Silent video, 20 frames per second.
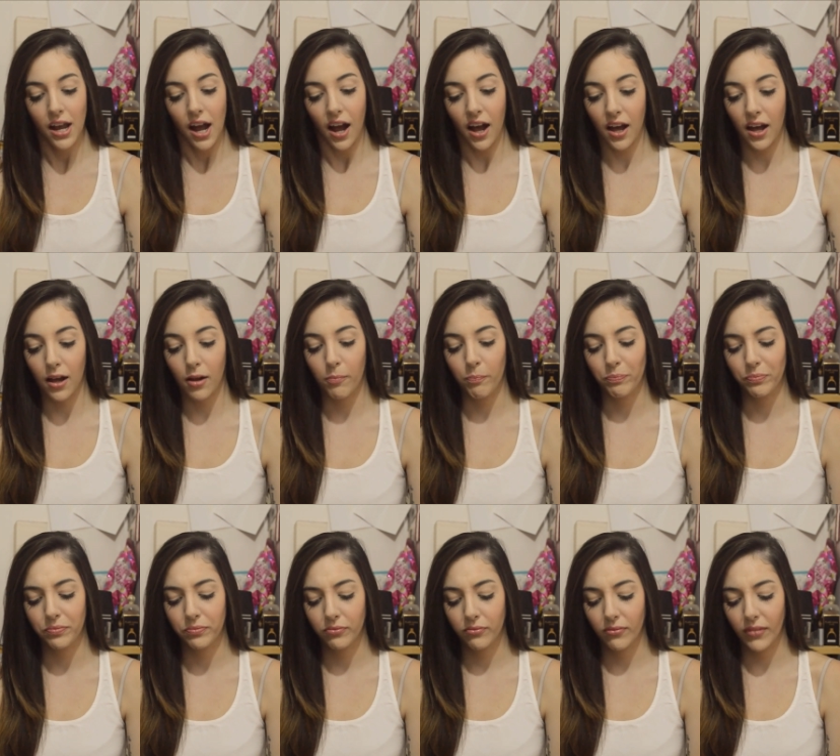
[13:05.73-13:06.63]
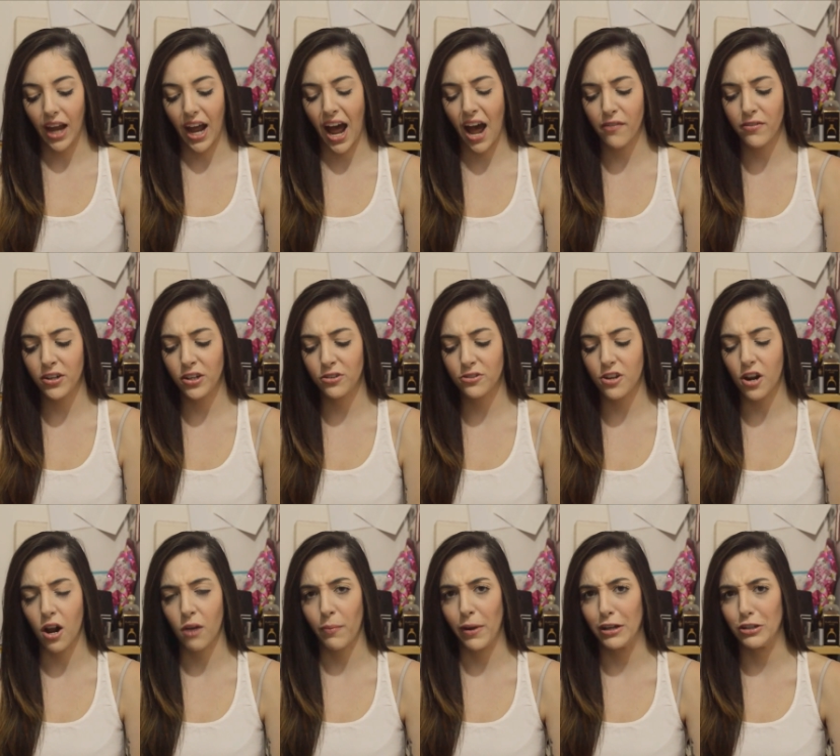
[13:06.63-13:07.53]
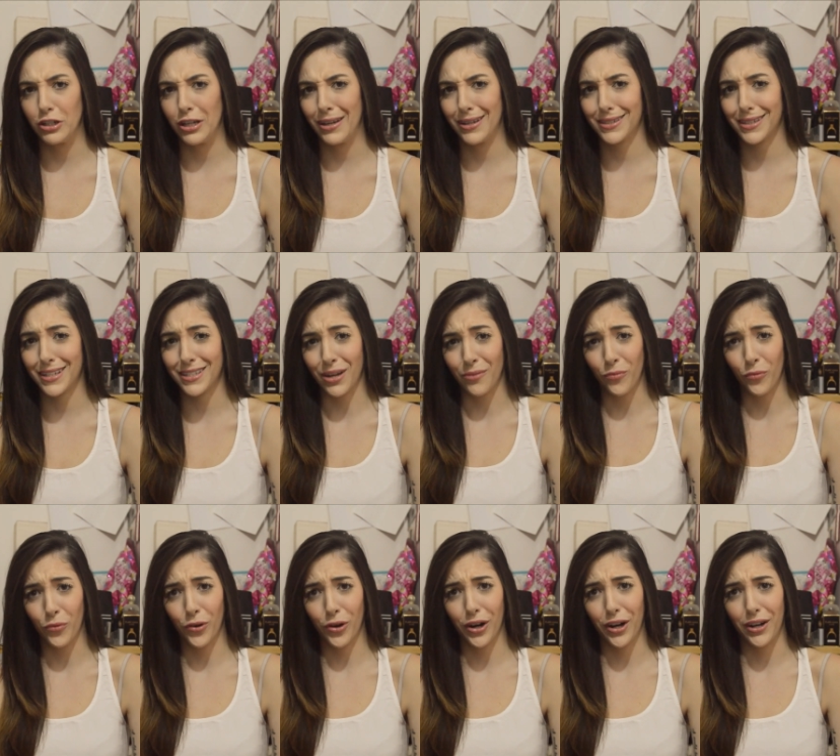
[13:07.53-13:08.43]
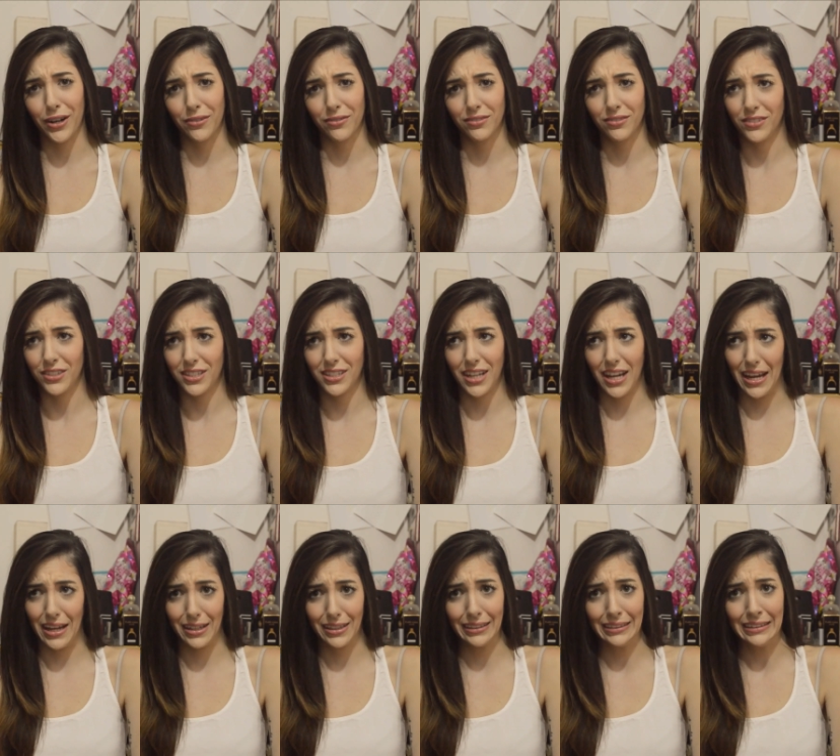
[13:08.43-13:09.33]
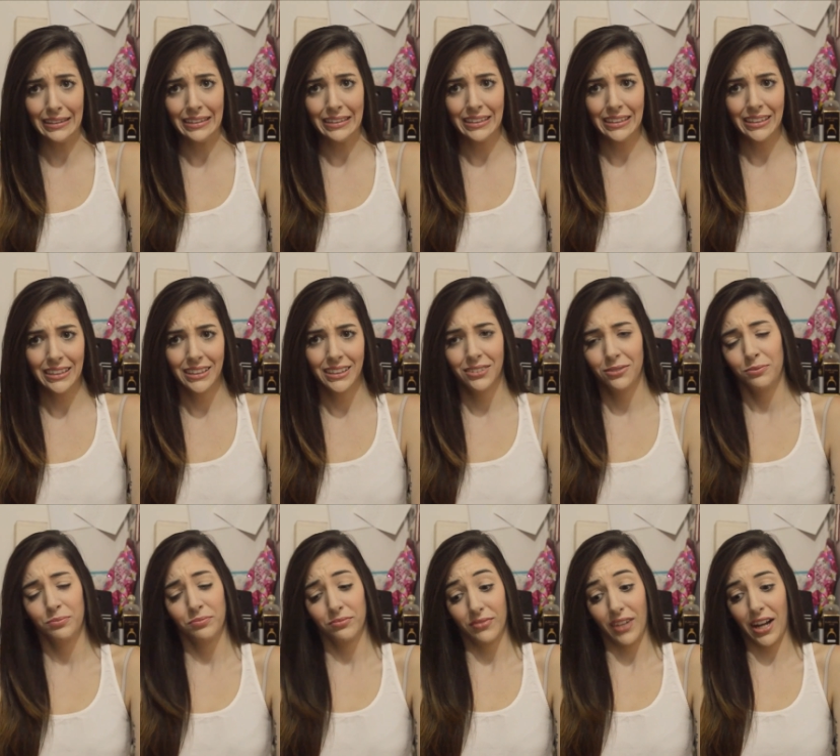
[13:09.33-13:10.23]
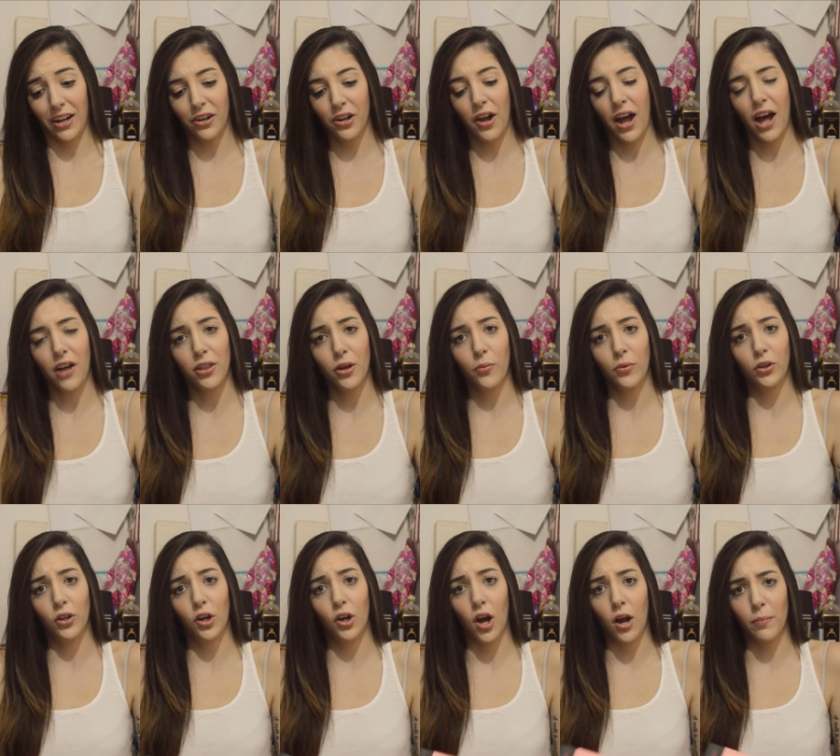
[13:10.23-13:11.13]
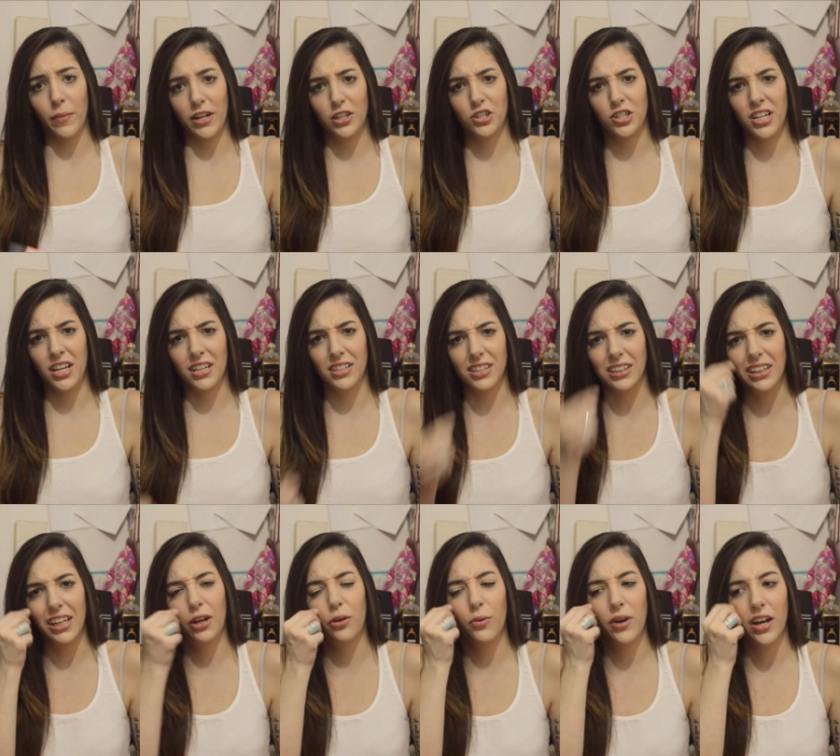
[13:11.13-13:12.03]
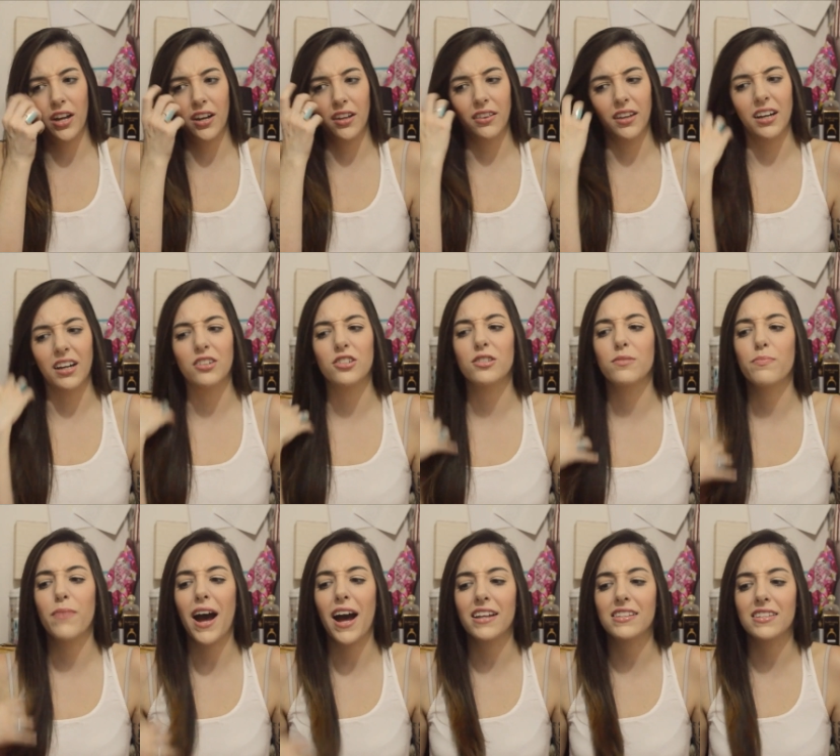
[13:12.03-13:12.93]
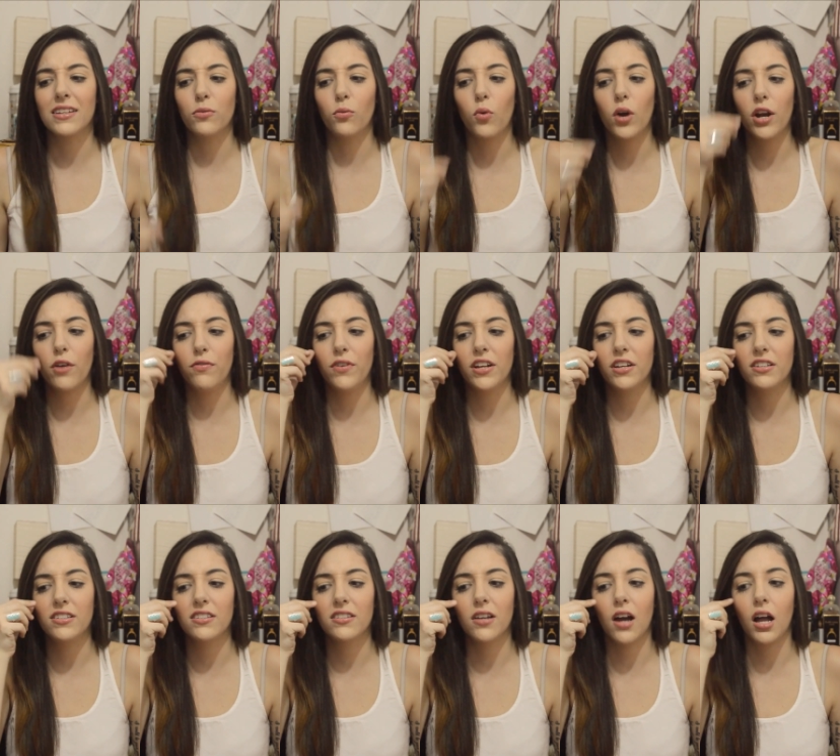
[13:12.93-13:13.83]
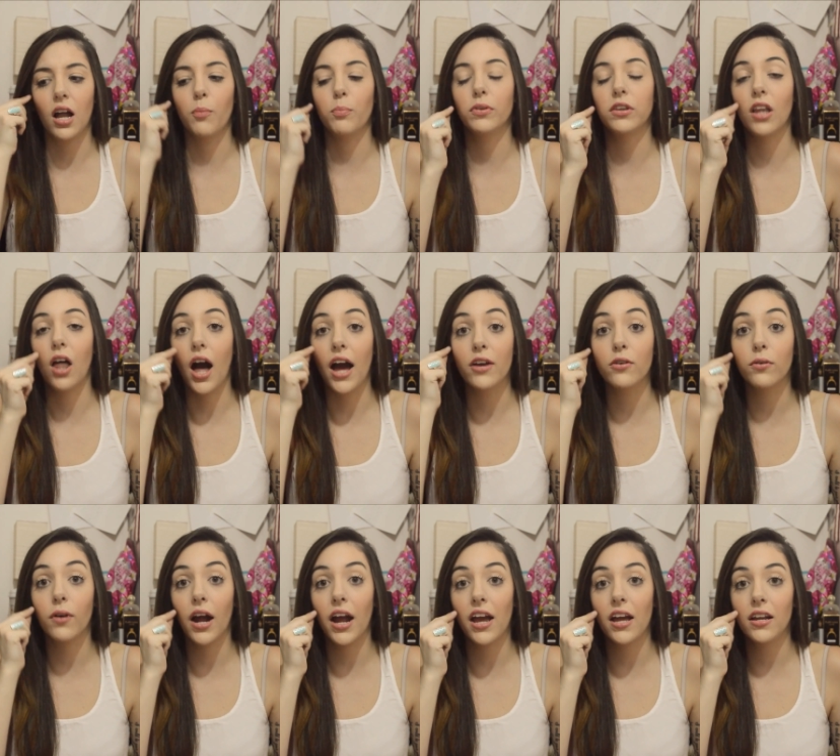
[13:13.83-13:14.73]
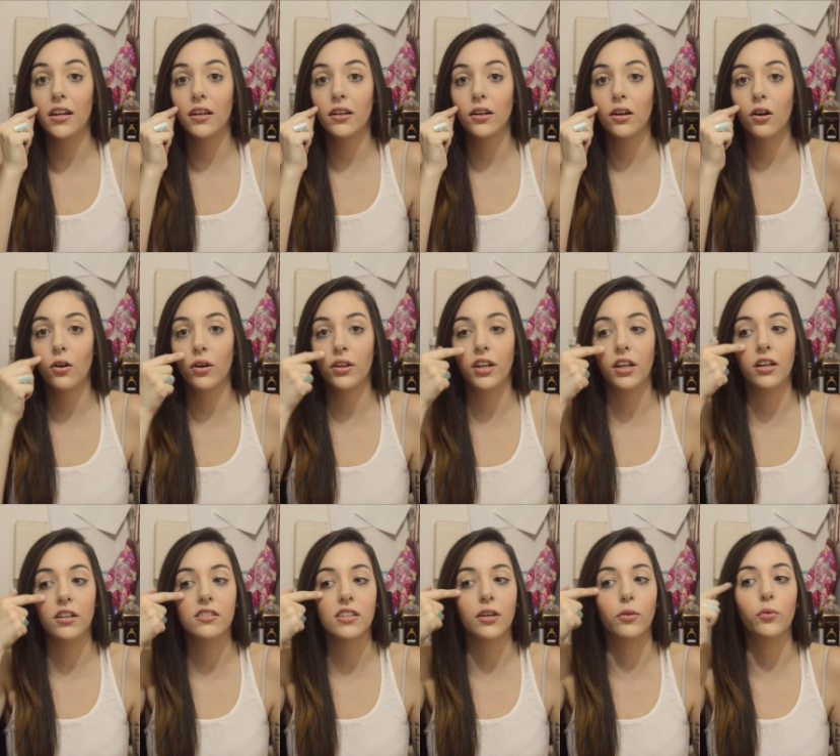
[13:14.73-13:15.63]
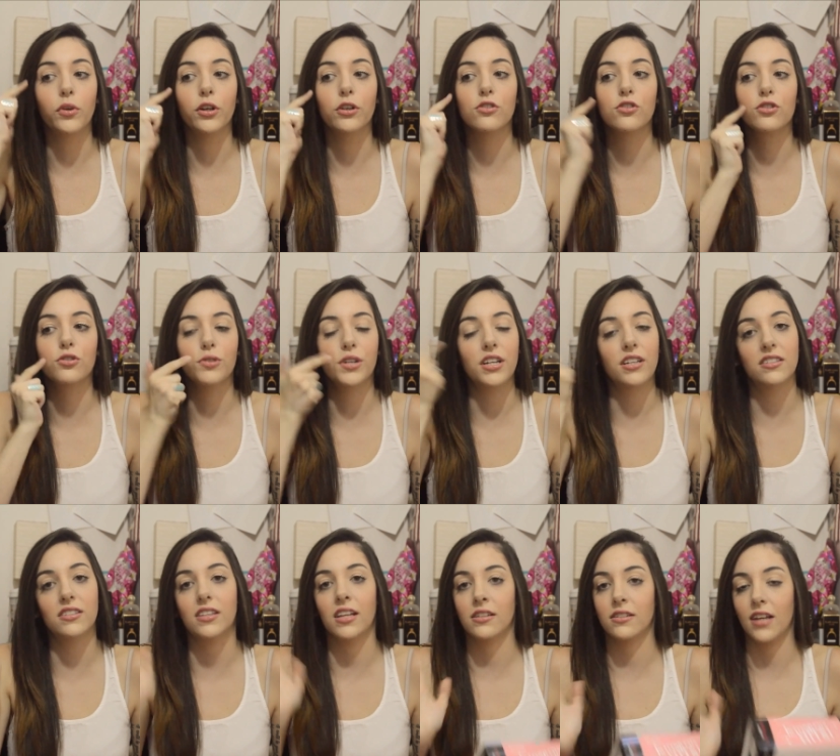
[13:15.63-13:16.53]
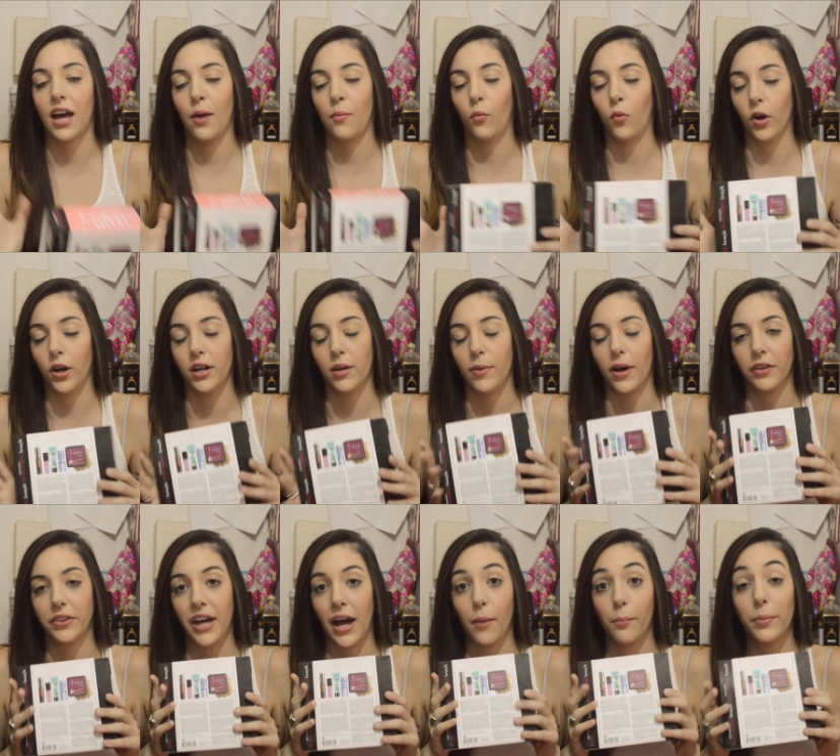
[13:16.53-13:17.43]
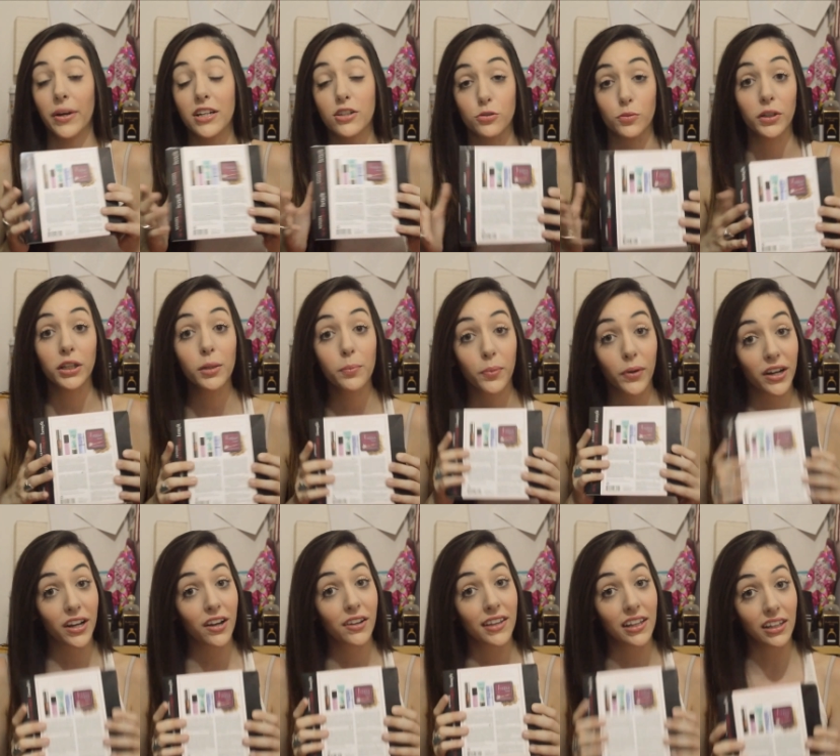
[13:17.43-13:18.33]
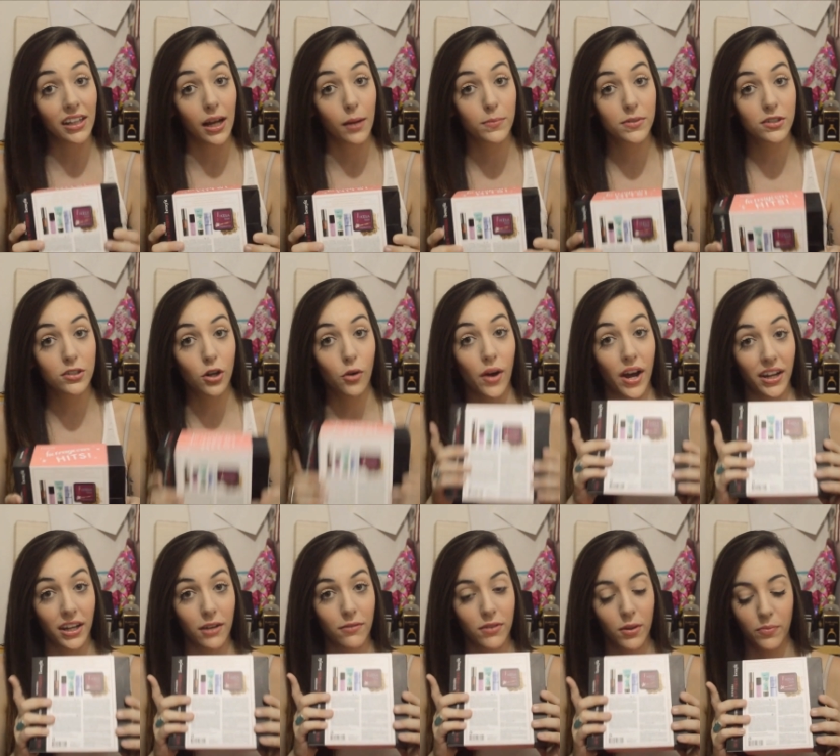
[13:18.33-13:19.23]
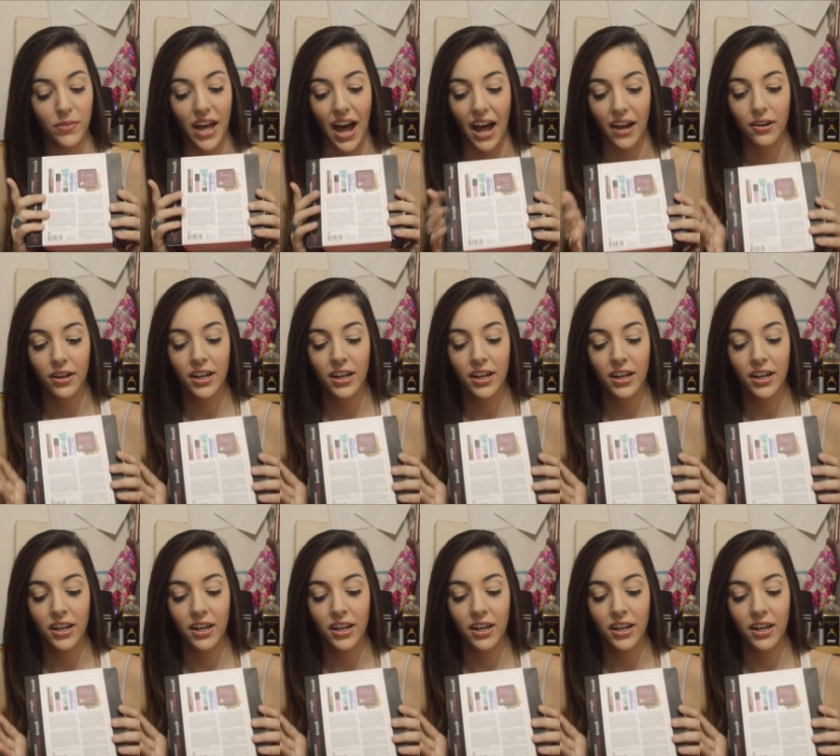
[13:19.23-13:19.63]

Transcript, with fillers: Um, I haven't used it on my cheeks because I'm worried. I'm just like, I don't know how that would look on my cheeks liquid and then it just mattes and what if it's not applied right, you know, and then it's like weird streaks. That's I'm worried about that. But it's really pretty on the lips, so I give them that.